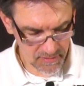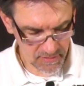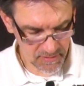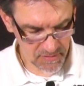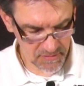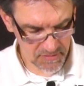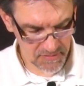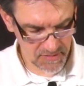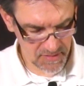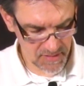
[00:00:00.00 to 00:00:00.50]

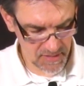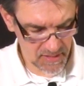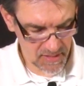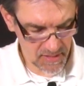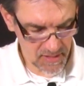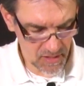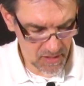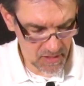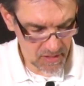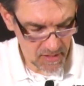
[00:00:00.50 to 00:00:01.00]
You see
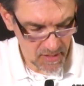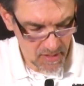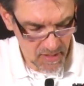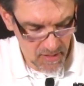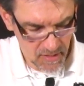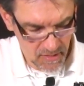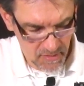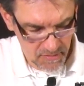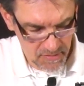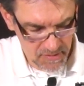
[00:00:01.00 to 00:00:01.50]
here,
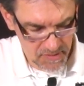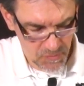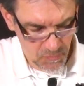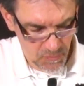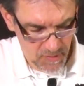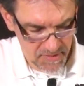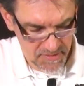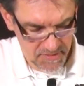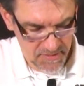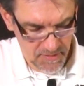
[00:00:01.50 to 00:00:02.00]
this
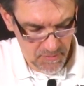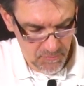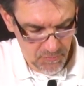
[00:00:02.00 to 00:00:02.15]
was the